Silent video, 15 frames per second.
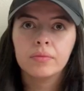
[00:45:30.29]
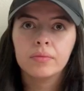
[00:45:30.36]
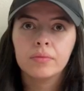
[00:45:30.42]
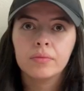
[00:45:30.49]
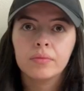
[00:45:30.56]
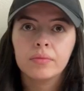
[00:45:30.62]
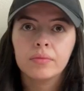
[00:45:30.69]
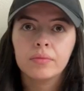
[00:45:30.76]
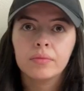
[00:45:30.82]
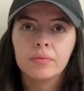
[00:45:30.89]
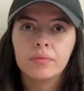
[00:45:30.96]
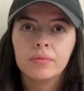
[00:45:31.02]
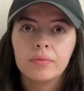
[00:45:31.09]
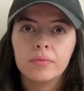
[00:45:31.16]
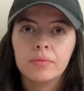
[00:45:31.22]

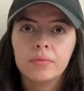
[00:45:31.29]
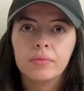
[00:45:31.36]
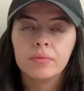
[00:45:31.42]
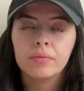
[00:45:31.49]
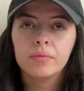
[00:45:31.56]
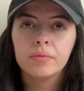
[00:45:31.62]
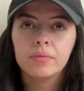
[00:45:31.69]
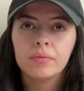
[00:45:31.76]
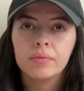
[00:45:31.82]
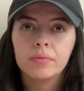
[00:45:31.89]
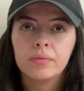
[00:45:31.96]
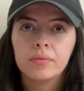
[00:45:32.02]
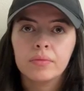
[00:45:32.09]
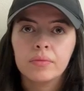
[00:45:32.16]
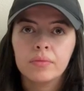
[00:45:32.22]

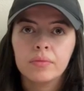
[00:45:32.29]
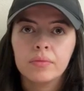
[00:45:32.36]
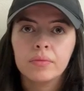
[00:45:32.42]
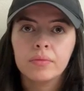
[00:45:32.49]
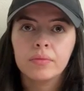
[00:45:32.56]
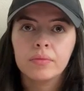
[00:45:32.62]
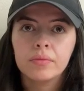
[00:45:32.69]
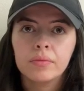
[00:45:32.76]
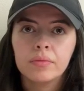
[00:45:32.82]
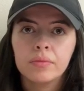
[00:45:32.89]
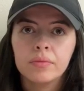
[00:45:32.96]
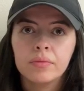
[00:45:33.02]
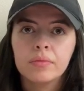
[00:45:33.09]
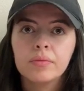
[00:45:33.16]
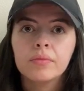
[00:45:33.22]

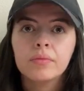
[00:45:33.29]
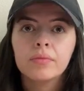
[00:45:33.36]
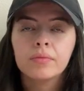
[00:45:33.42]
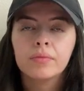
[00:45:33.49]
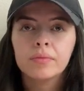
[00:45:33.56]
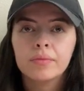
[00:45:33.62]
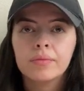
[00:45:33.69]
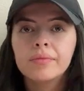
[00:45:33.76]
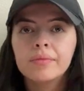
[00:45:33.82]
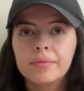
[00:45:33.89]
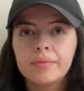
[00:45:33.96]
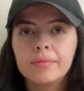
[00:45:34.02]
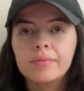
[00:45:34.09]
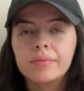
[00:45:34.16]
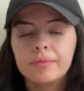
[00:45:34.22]

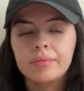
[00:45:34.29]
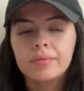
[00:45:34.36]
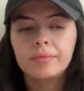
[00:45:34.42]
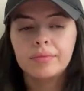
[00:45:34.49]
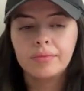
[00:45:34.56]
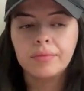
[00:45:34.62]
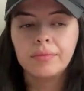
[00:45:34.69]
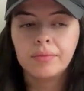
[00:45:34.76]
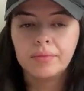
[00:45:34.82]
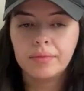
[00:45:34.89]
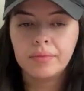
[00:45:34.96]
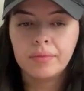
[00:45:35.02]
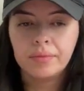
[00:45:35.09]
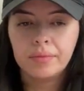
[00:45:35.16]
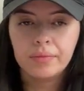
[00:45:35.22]

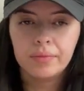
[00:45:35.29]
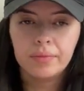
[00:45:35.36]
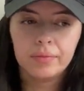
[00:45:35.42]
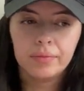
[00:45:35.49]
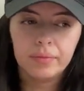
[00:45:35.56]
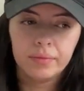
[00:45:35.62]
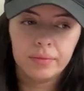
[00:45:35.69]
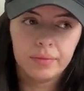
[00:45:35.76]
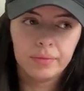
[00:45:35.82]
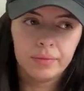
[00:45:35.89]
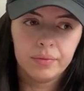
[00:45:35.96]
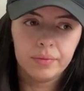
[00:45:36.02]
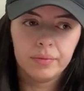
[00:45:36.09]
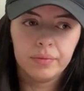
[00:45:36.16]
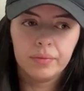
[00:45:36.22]

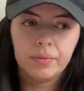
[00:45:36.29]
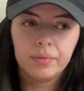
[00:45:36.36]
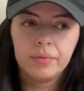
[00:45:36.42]
This person isn't speaking.